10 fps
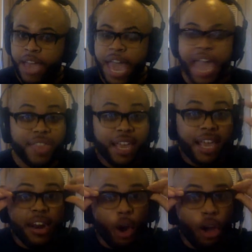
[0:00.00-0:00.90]
And
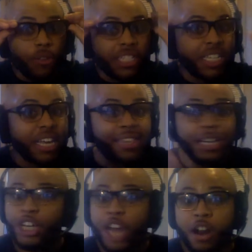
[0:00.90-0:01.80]
then all of a sudden, the
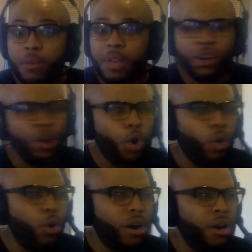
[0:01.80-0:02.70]
chairman
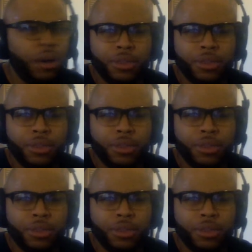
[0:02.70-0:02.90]
or